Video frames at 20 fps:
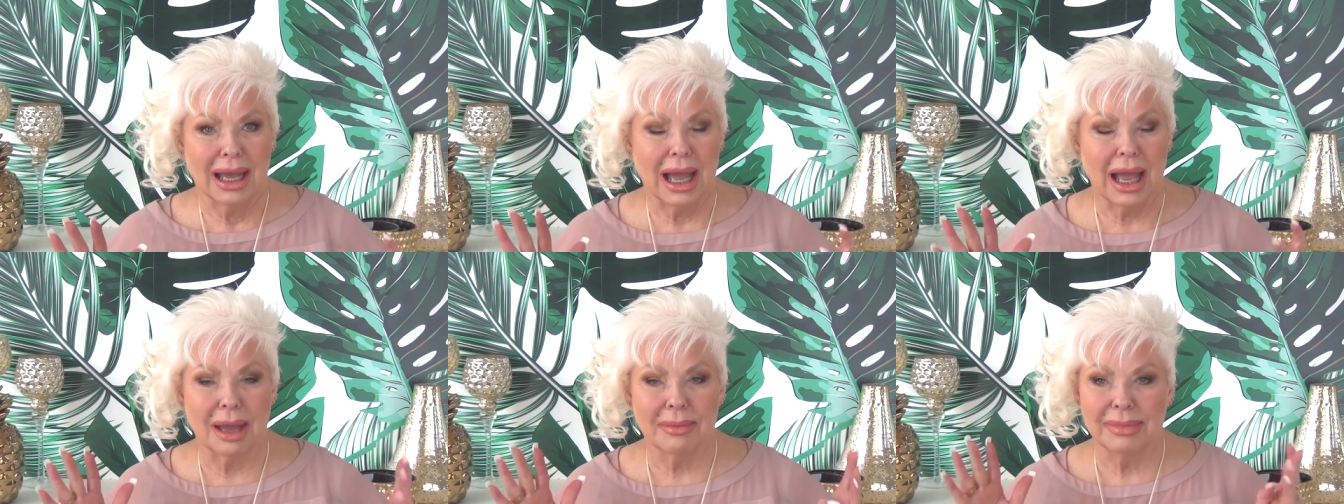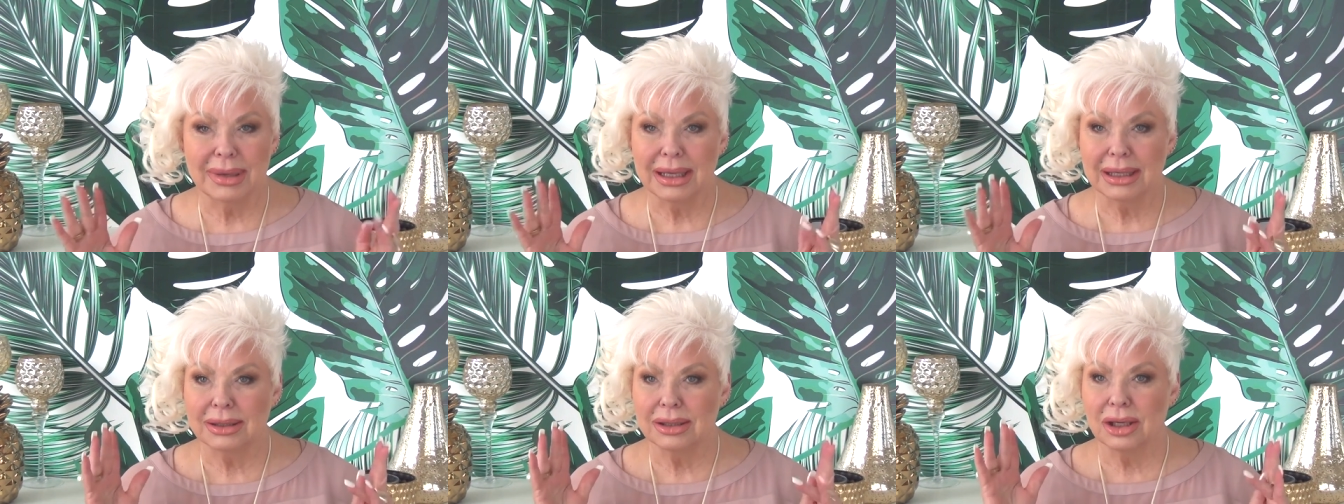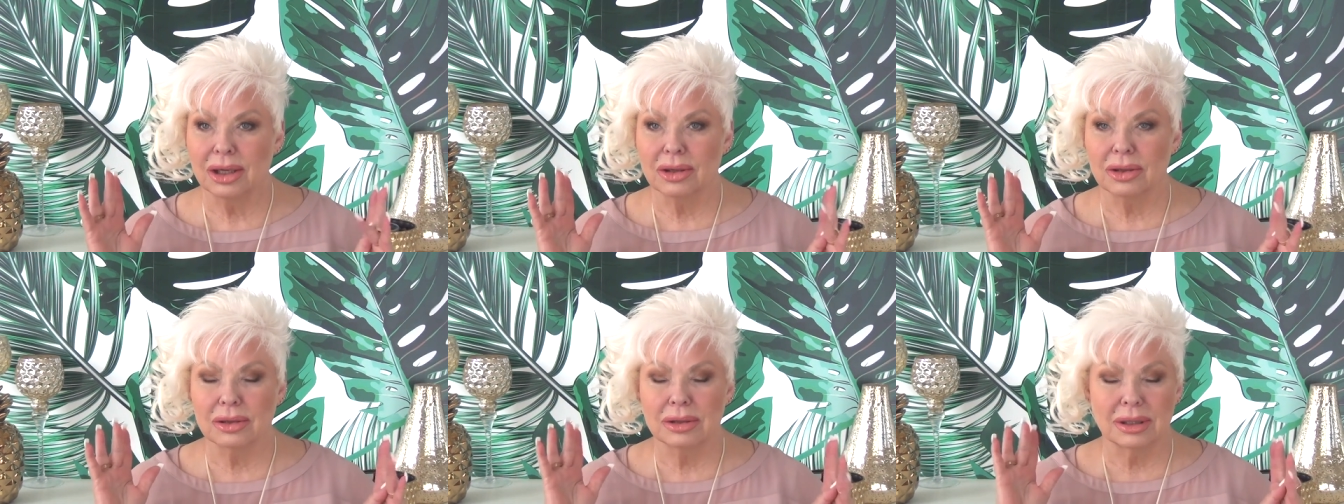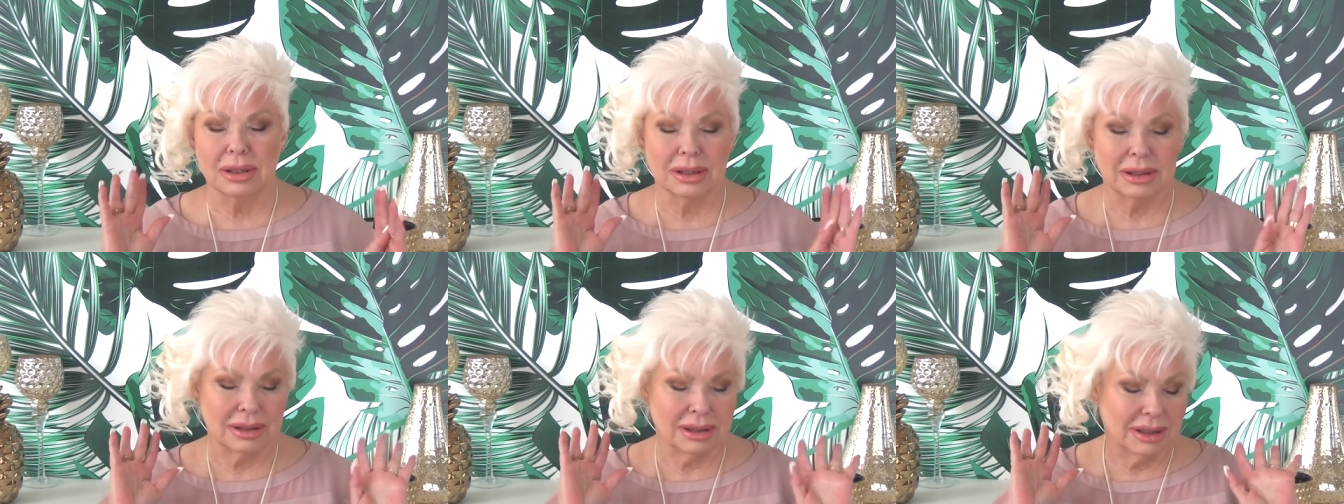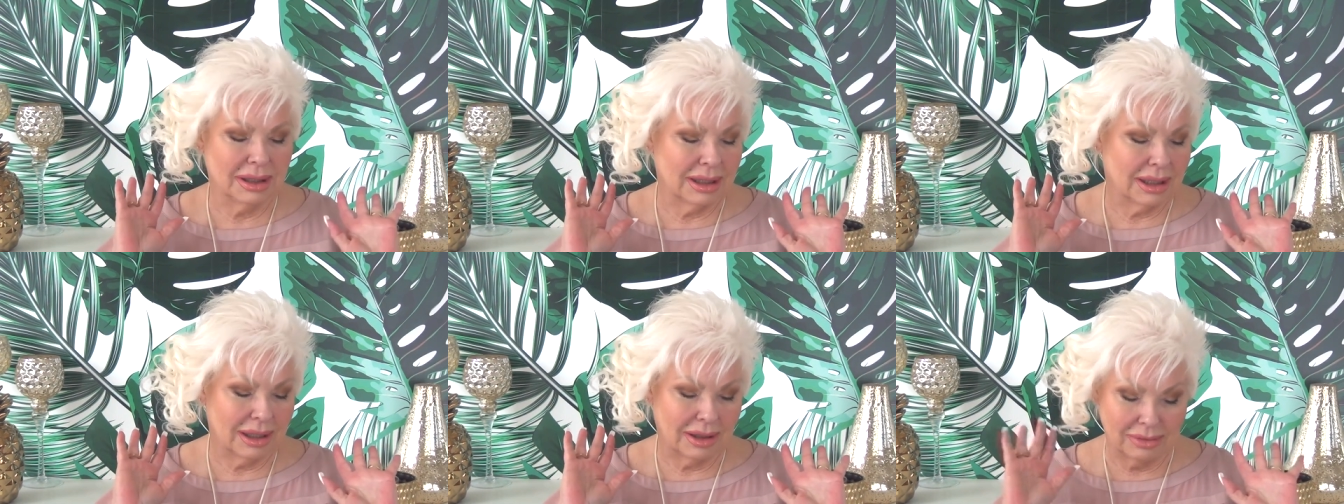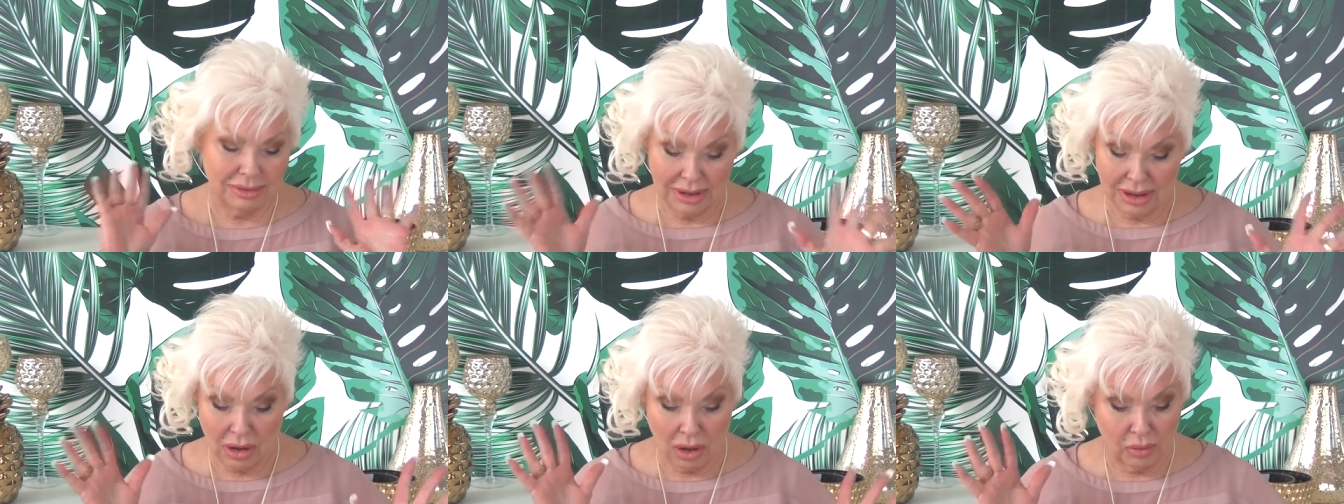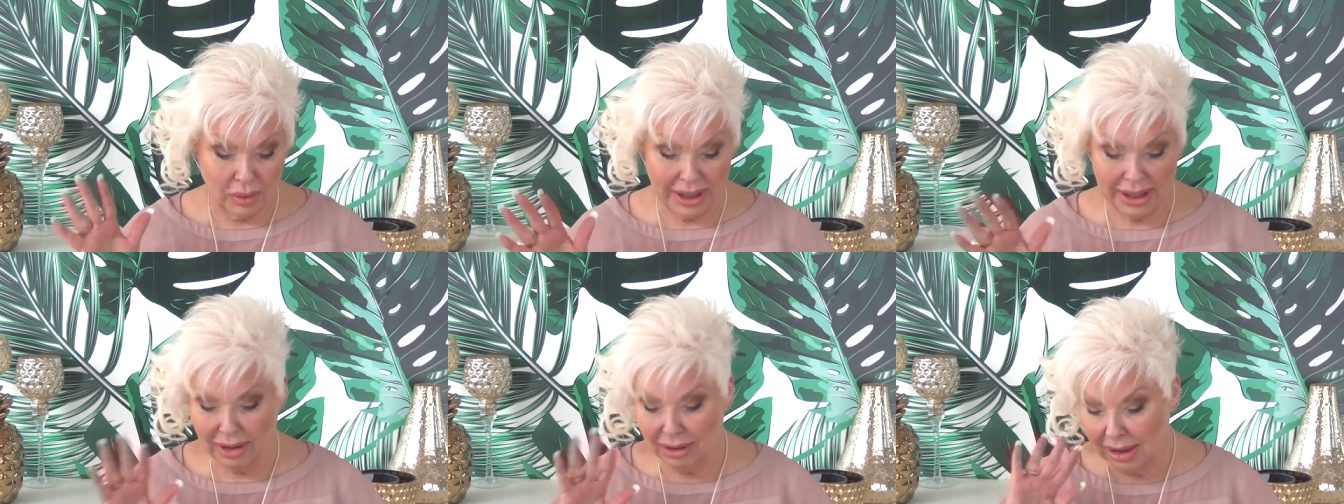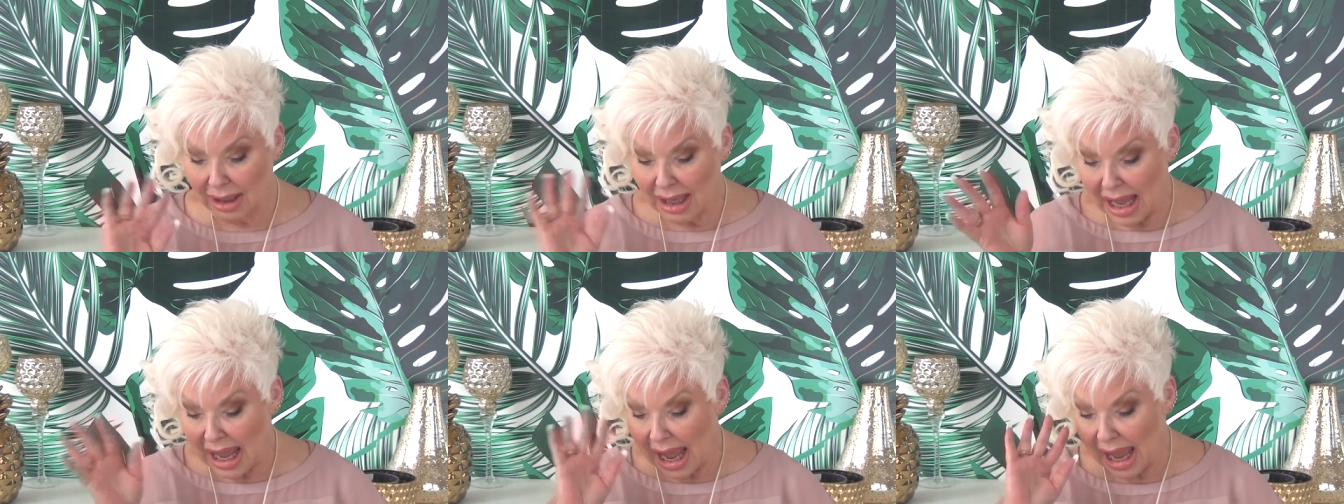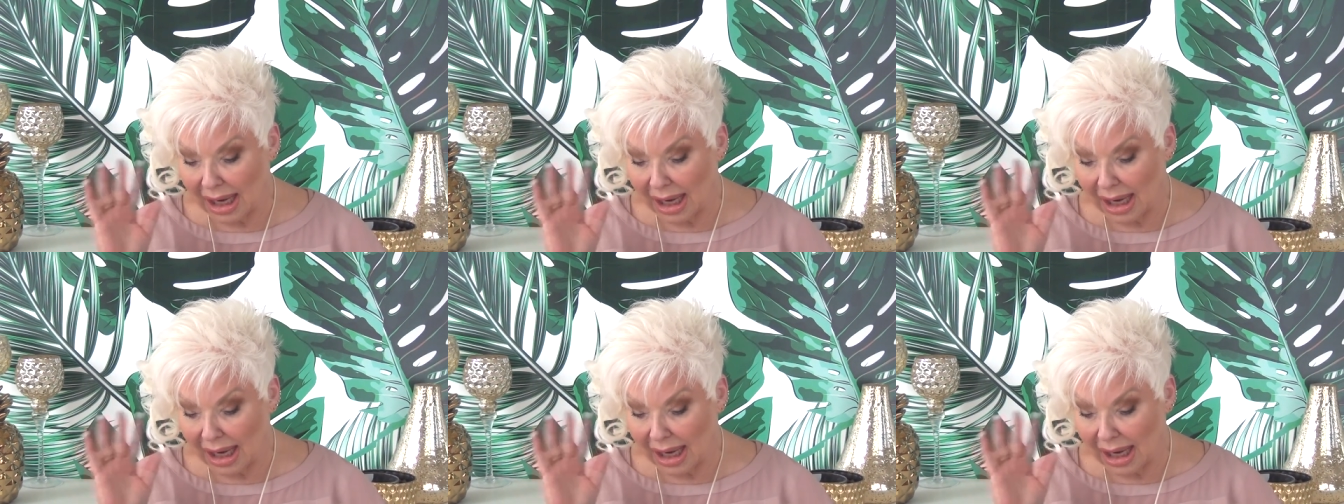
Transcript: I mean, her, you know, well,